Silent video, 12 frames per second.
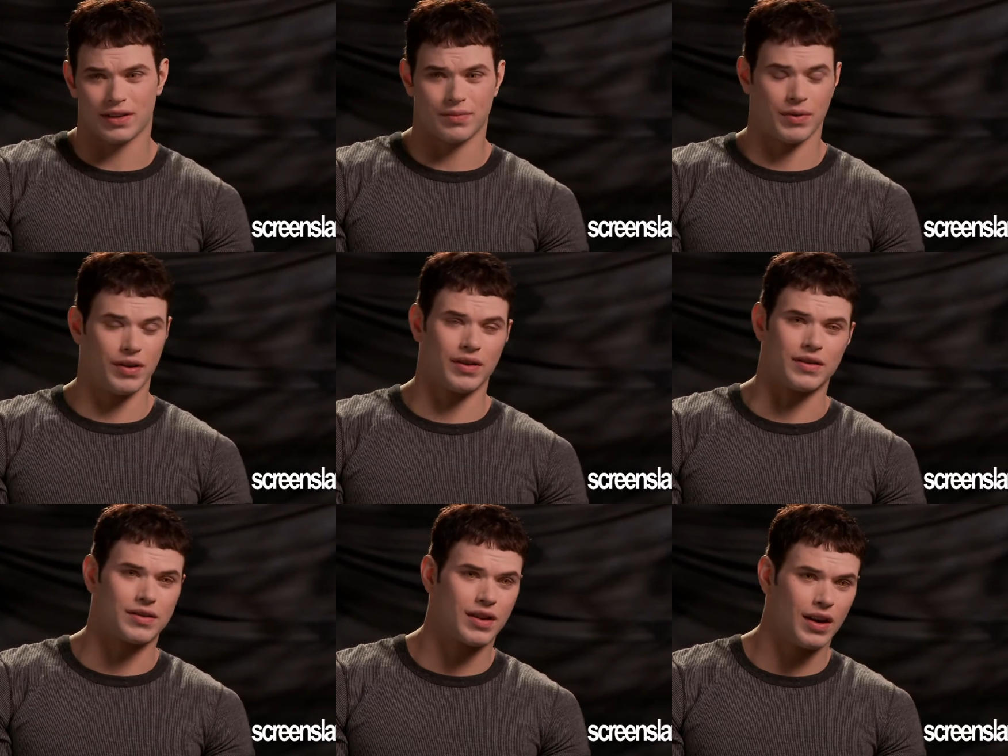
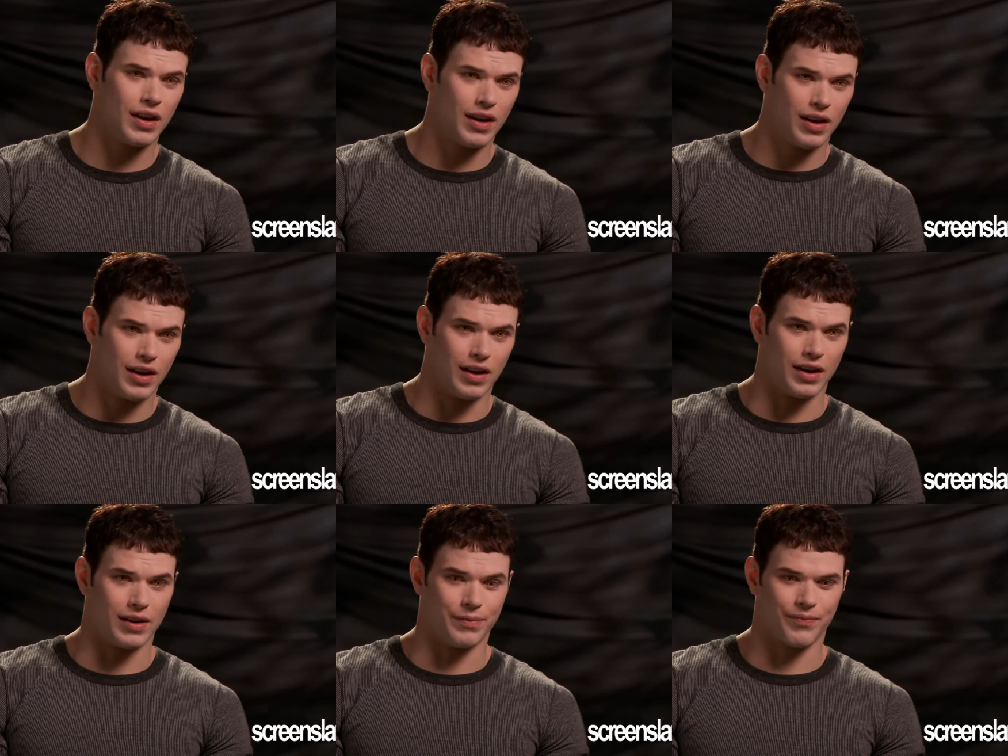experience
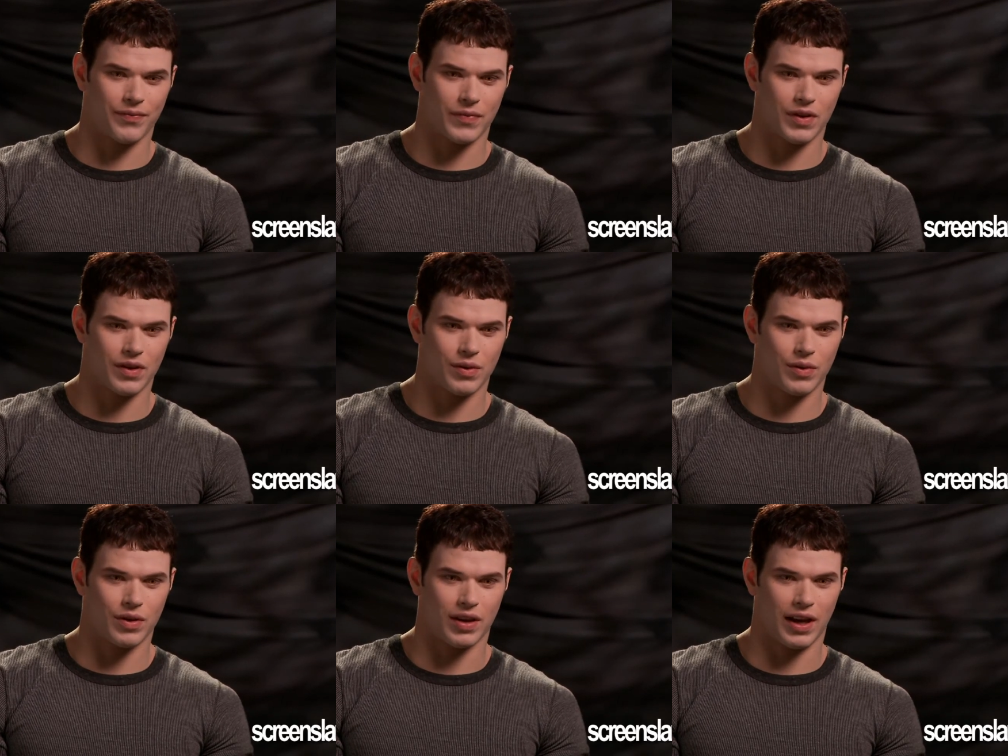um,
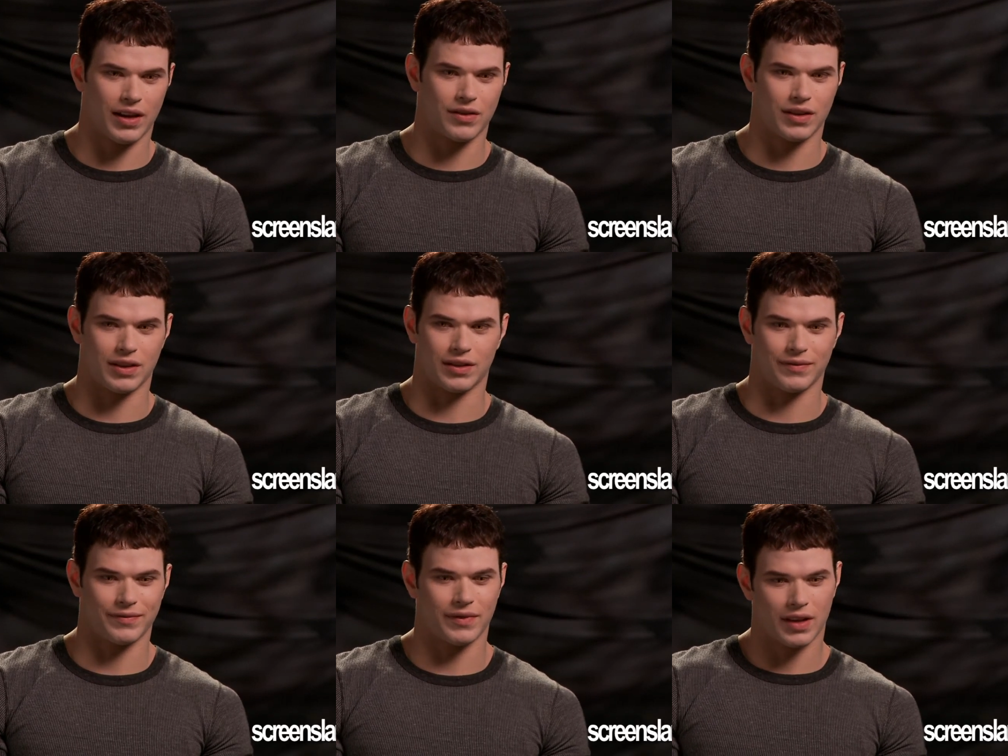with
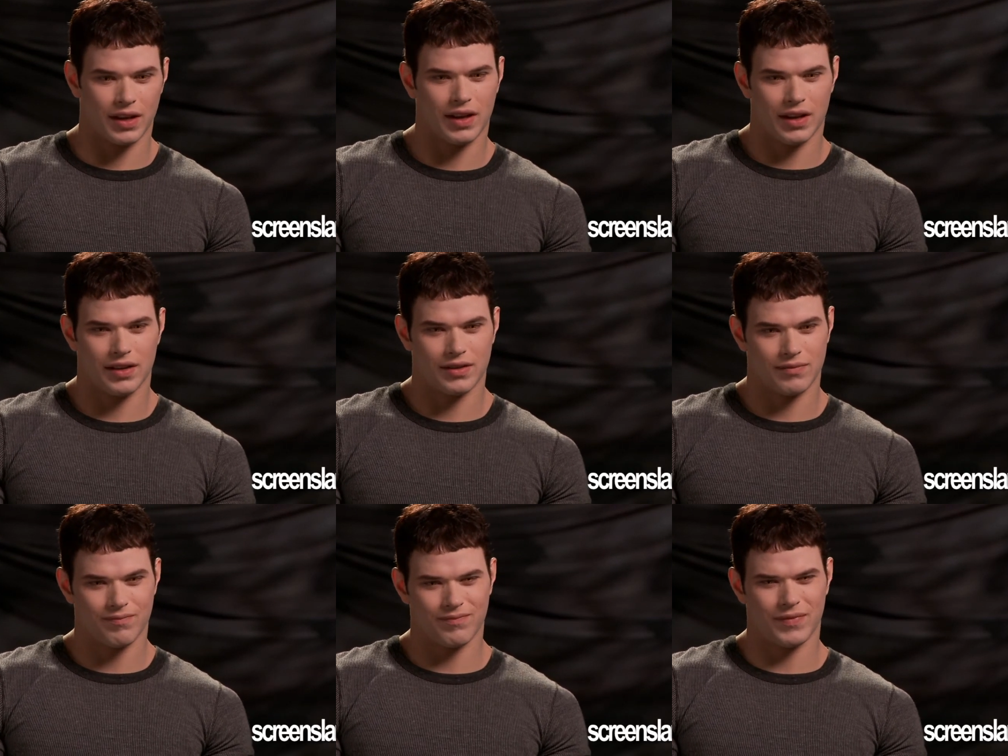handling,
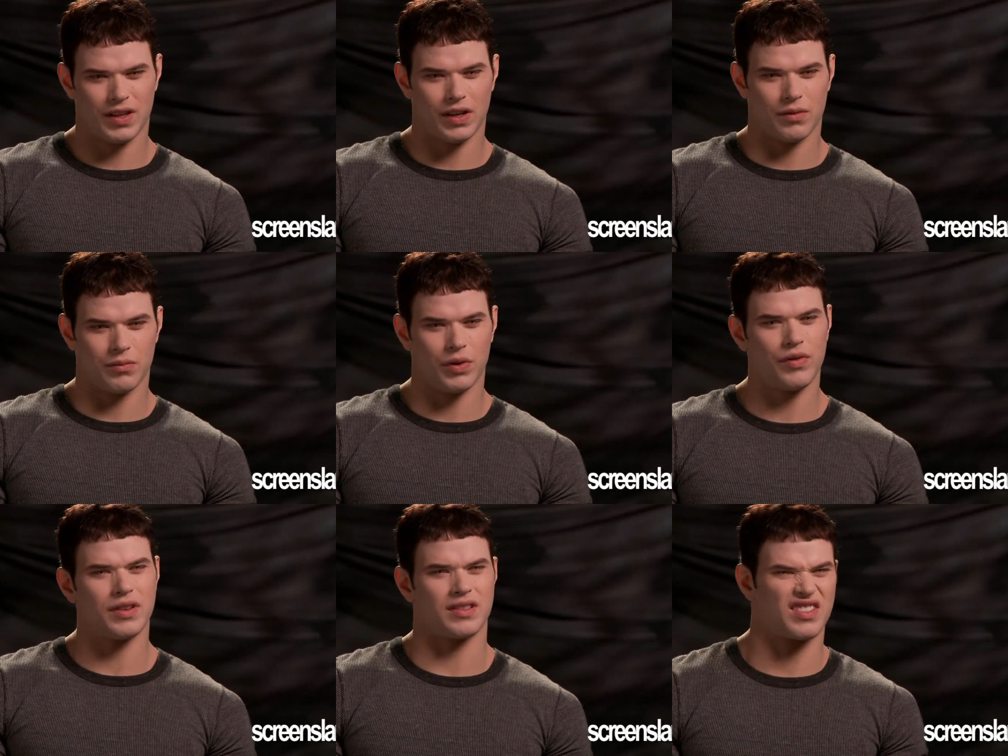you know,
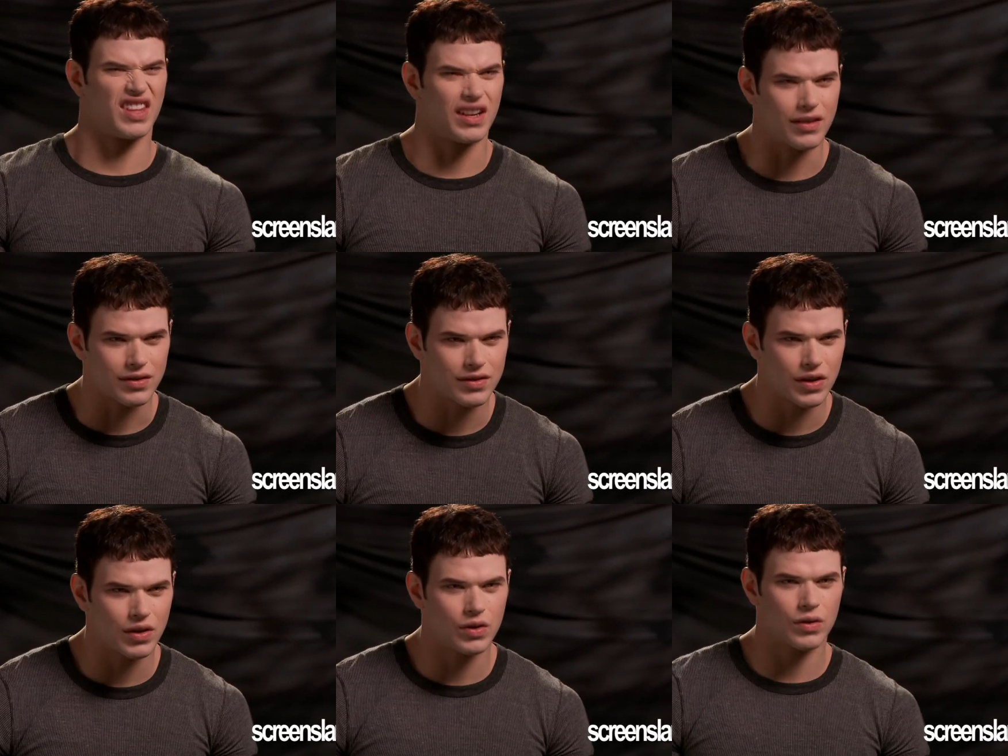movies that are
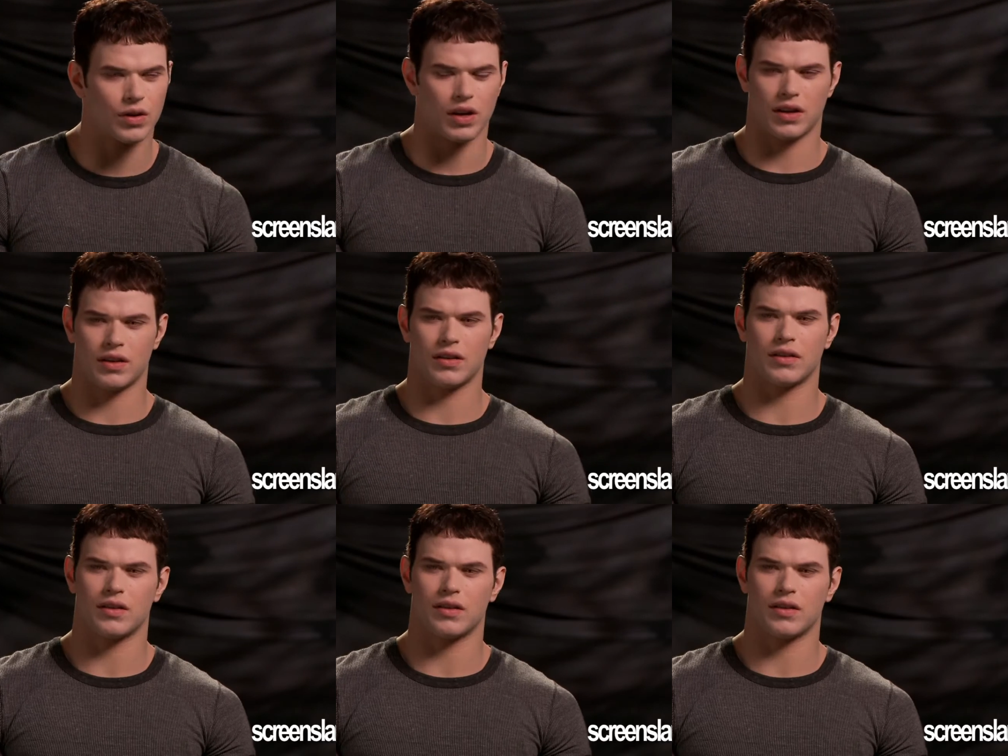so. Uh,